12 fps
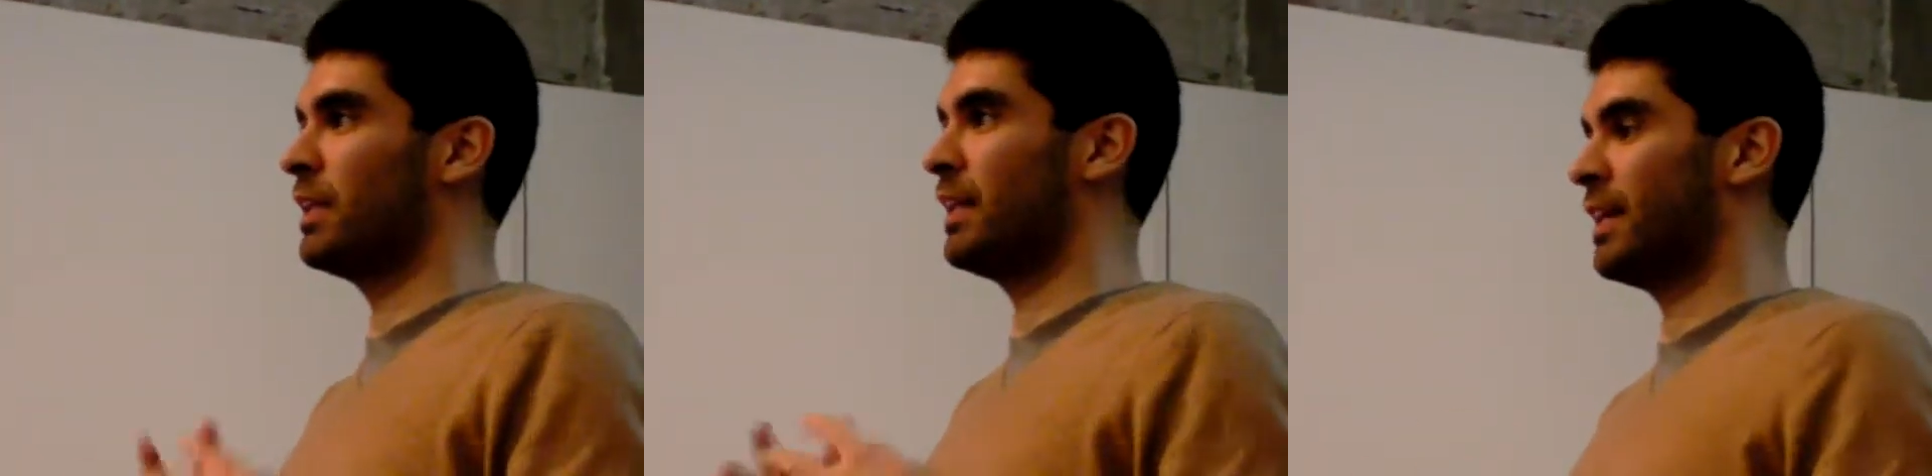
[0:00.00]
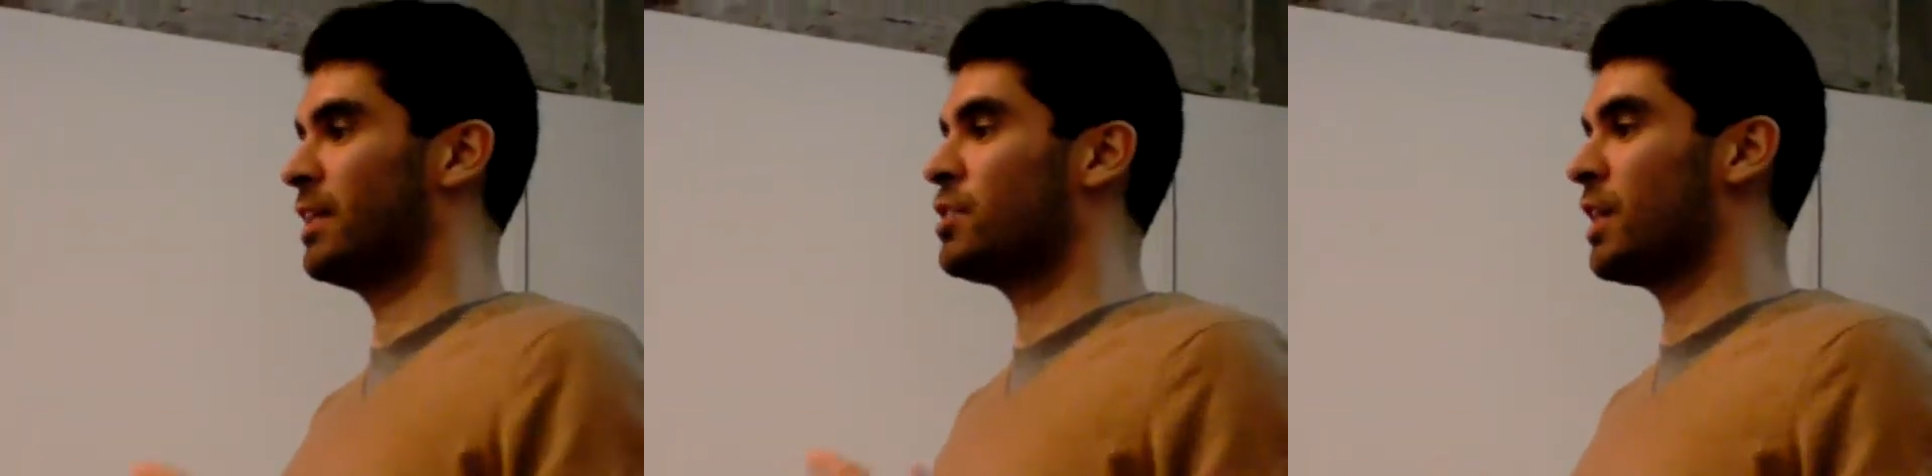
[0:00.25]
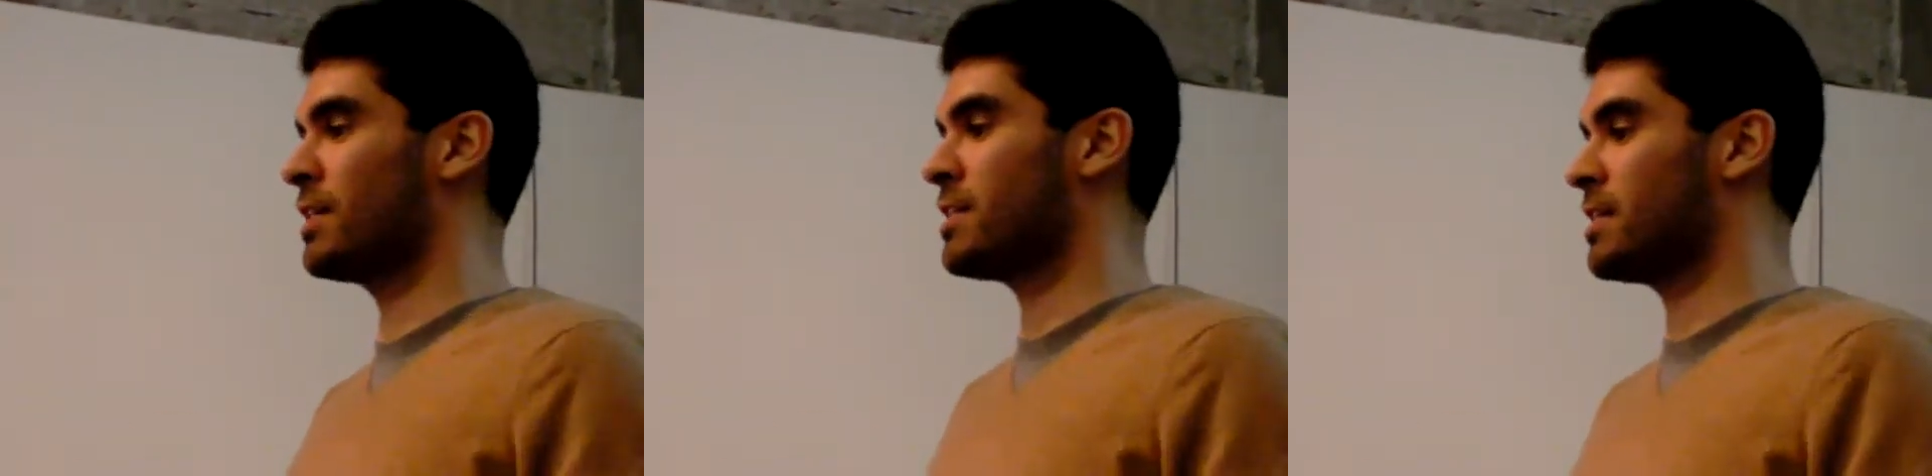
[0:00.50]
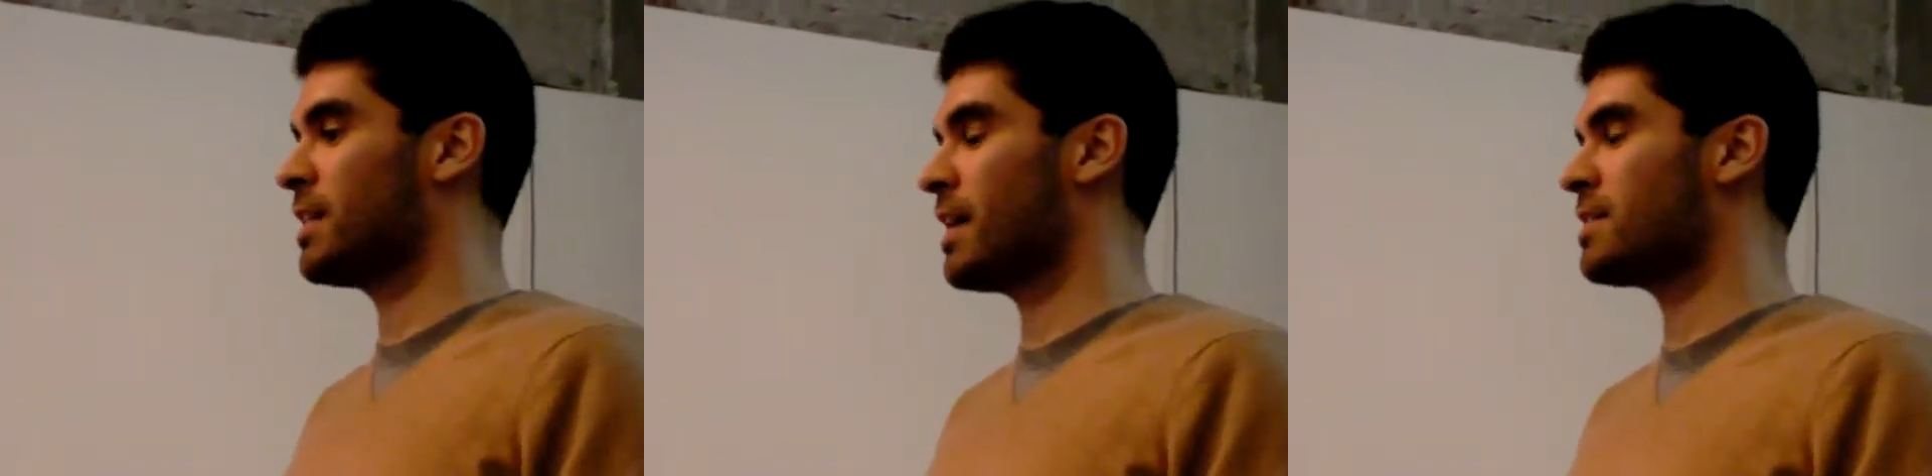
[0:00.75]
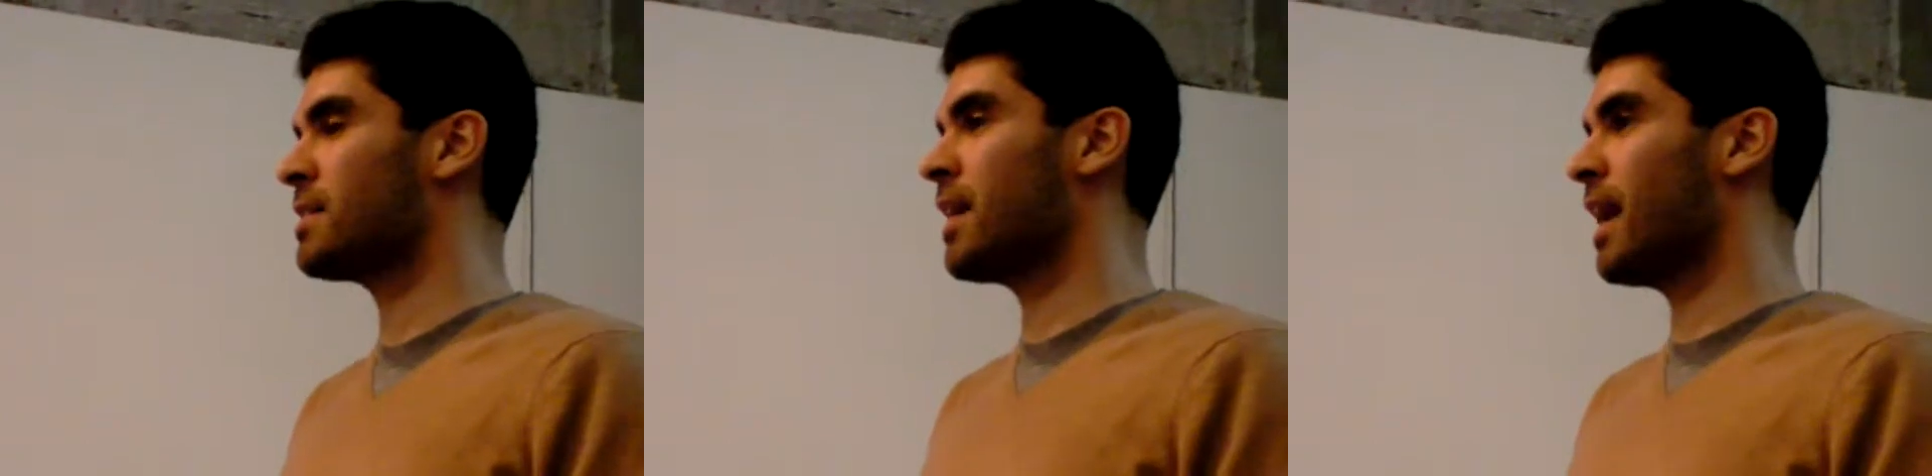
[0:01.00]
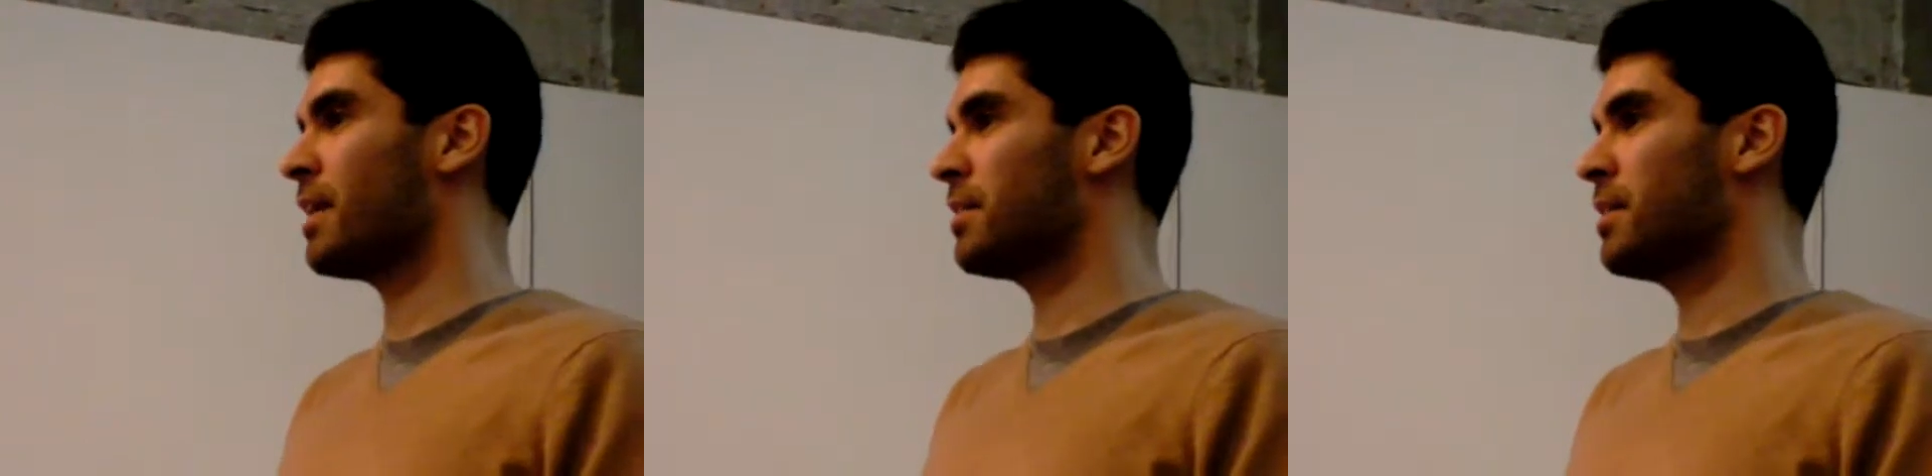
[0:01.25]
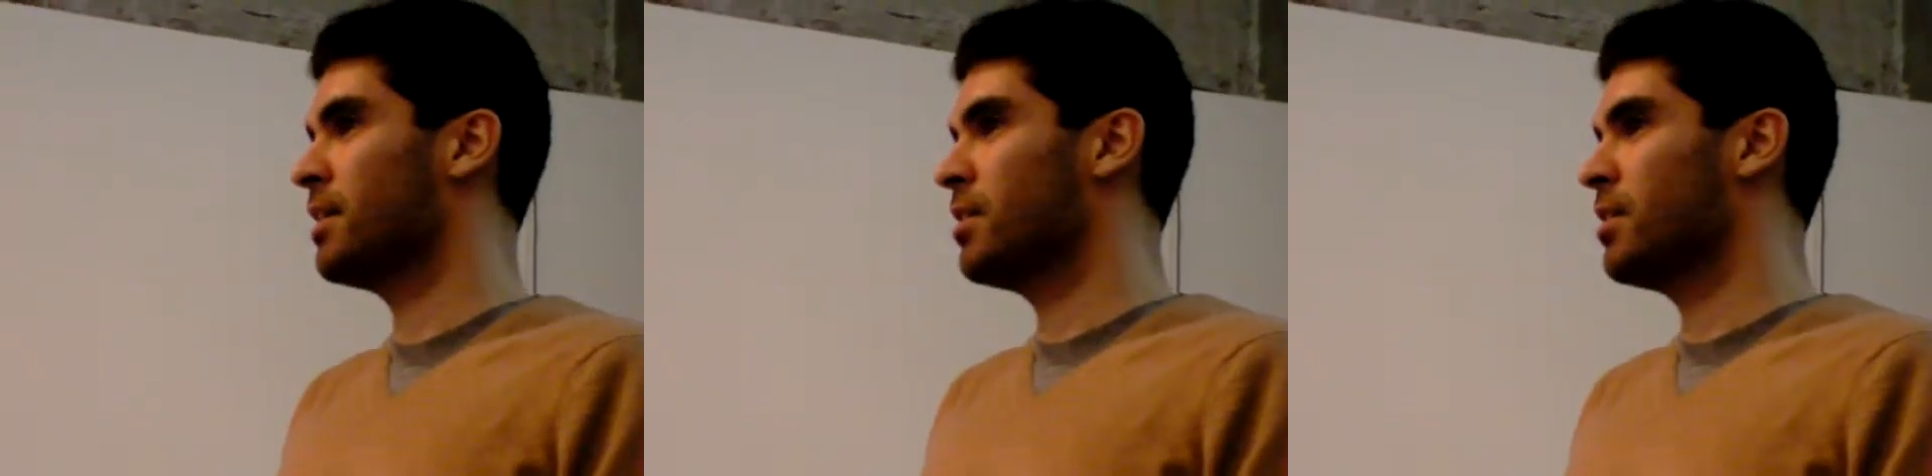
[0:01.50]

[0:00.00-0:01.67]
didn't get a chance to test that.